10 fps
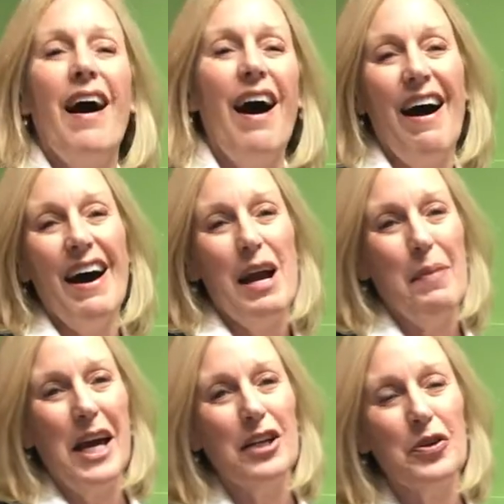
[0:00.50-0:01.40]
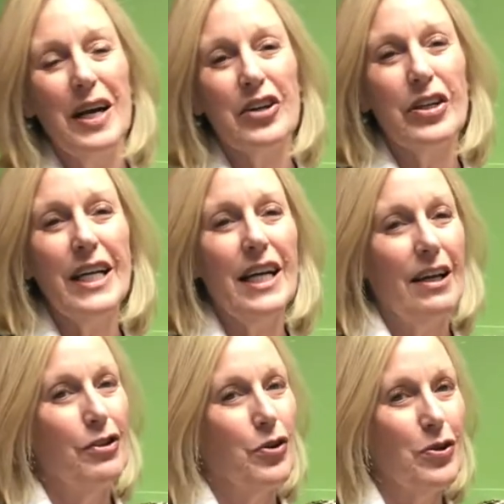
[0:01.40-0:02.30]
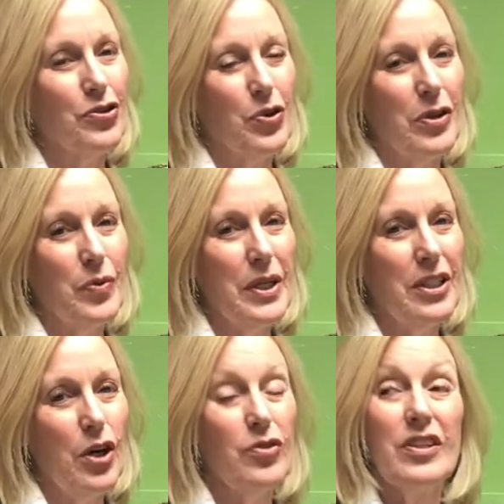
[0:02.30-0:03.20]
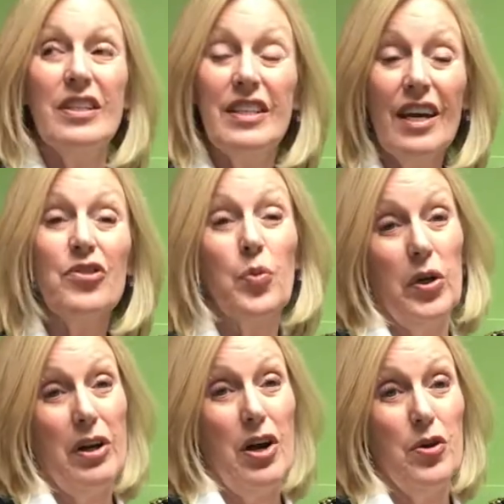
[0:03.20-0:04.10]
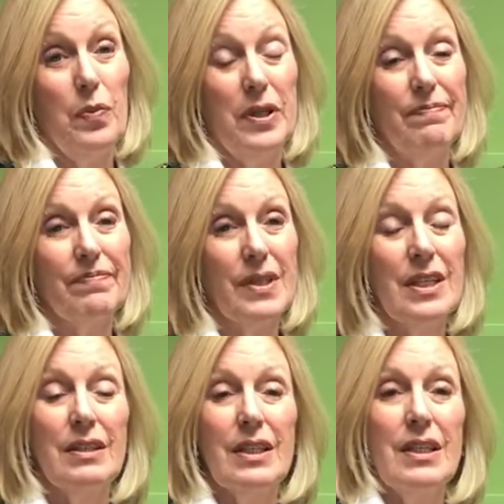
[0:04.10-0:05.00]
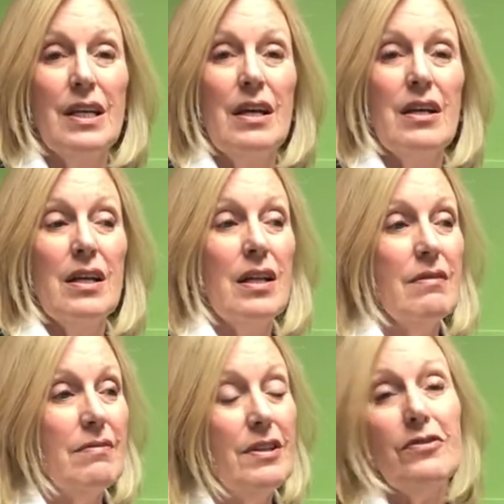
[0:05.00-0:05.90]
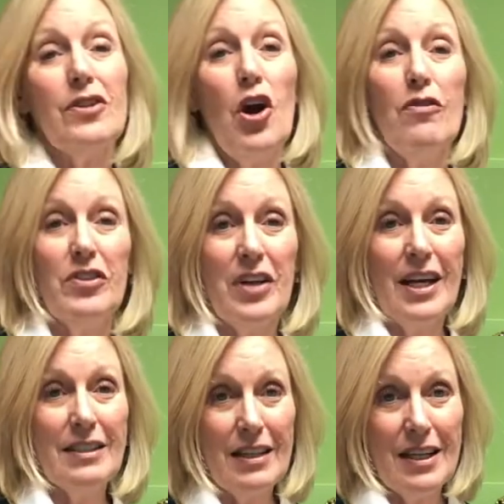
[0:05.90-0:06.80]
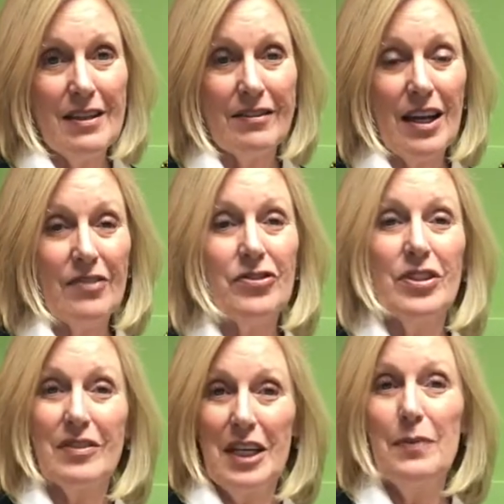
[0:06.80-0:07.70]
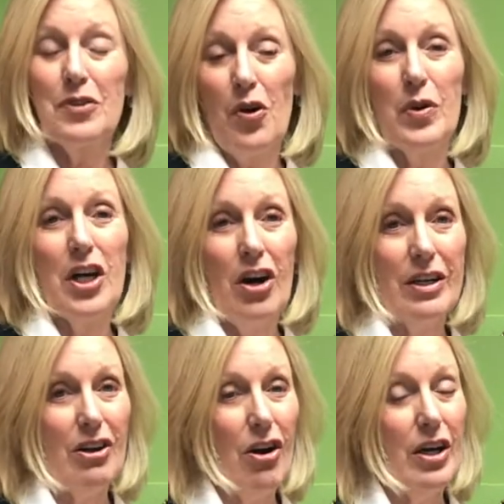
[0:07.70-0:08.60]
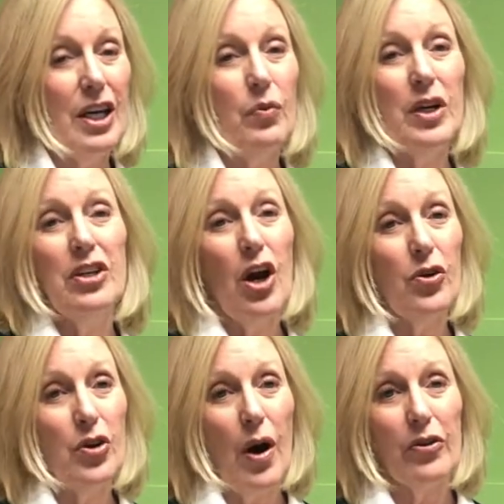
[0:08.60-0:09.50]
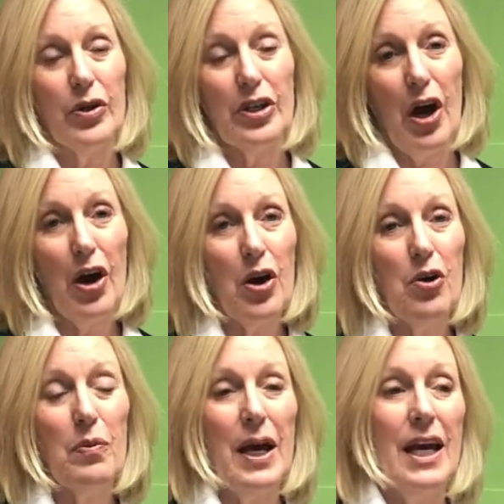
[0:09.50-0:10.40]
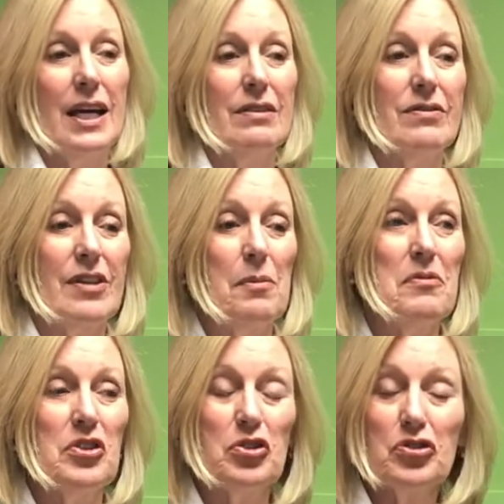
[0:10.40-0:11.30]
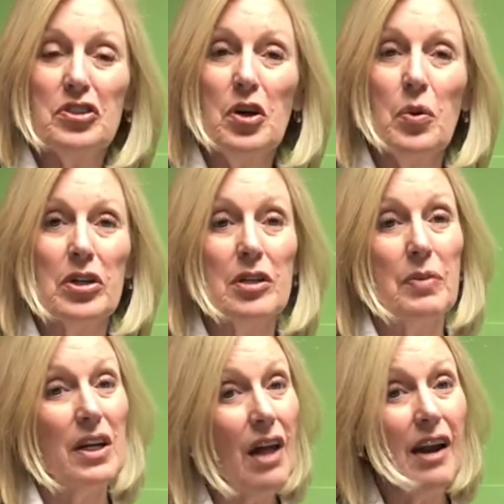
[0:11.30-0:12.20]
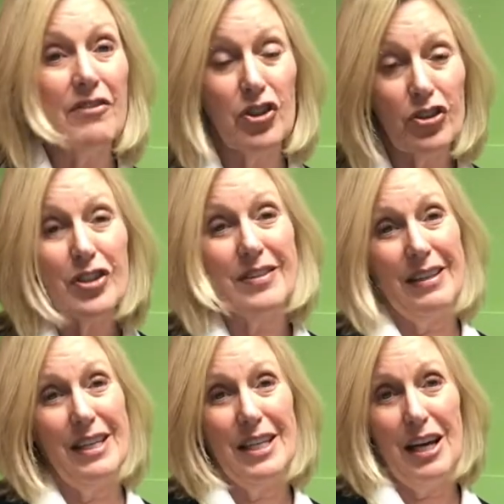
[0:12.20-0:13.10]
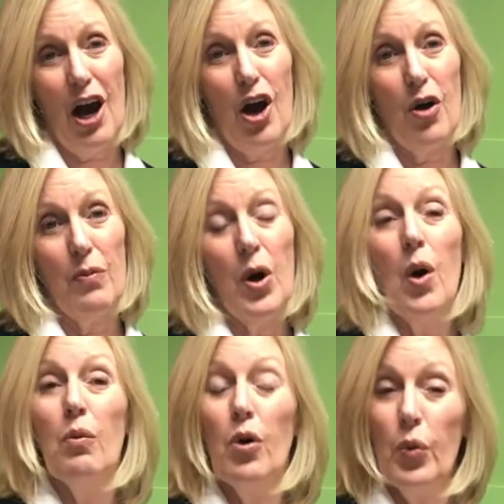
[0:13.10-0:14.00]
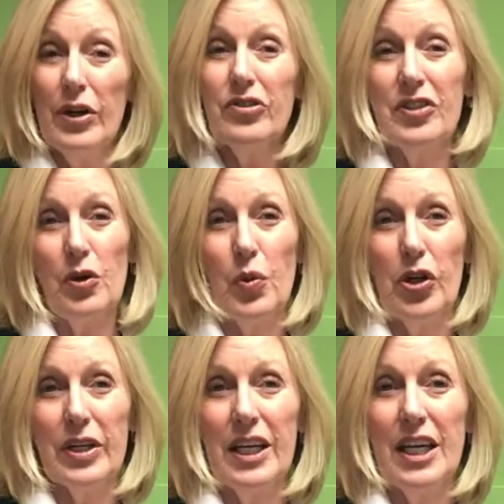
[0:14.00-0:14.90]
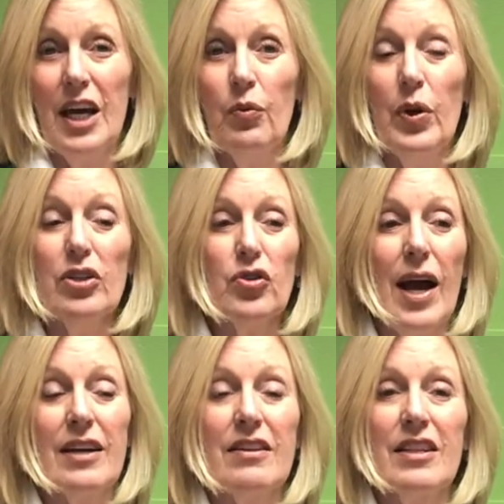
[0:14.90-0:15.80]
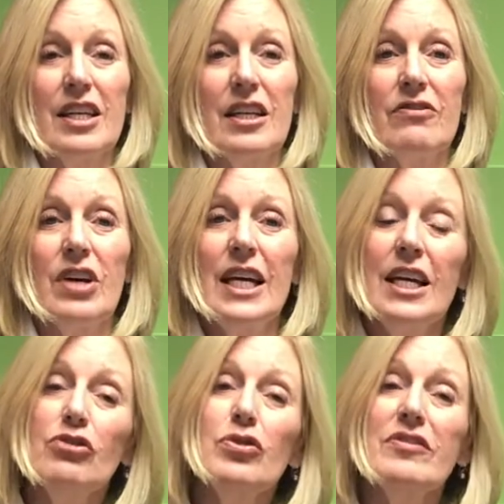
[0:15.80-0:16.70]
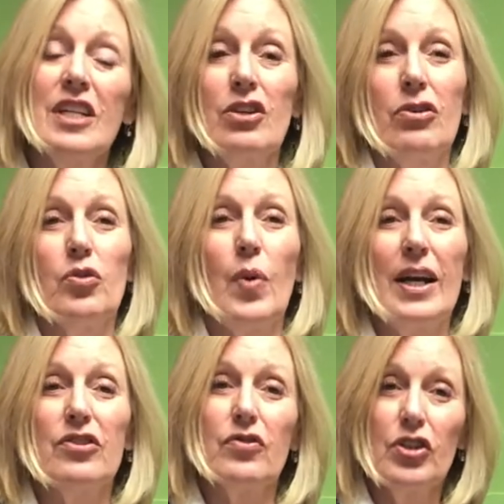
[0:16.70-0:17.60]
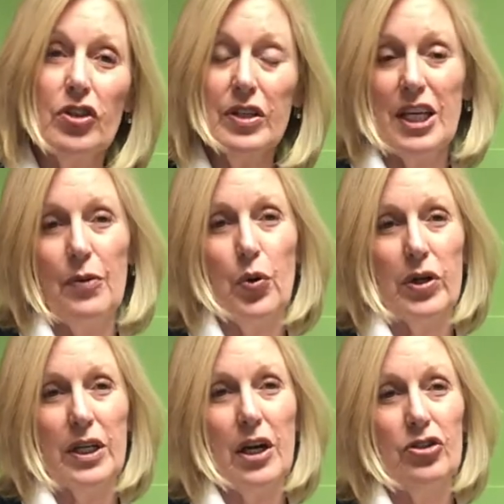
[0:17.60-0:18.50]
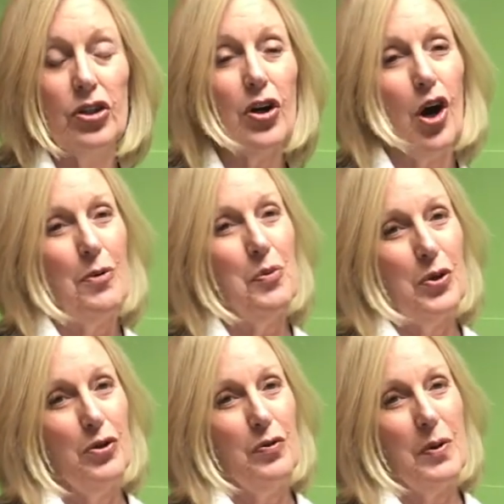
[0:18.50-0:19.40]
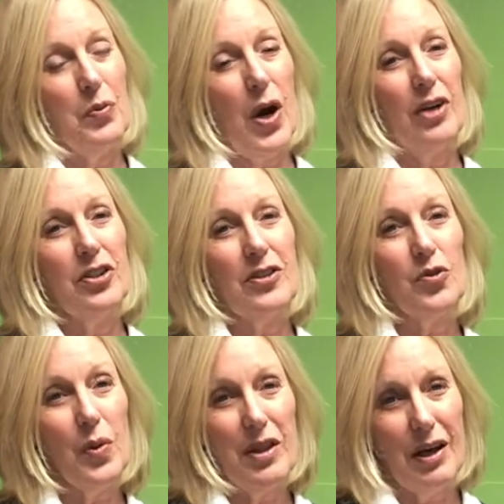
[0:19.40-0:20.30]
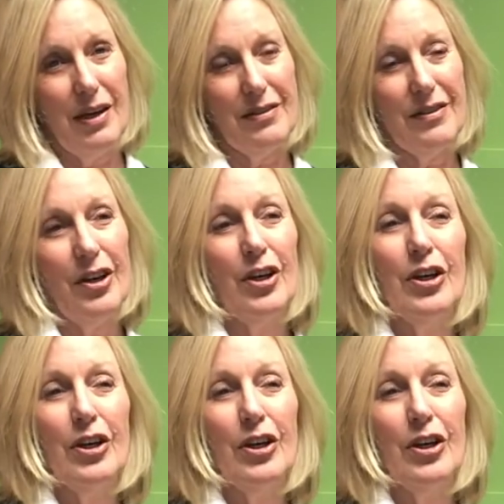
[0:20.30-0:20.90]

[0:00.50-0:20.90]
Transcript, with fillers: Hi, I'm Ann Gregory at the Door Store and Windows. Yes, we're open. This COVID-19 stuff just keeps going on, and we know you all are at home, and some of you are still working, but a lot of you are just sitting at home. Well, we're still working, and we're trying to think of interesting, good ways for you to keep working on your home improvement projects with us.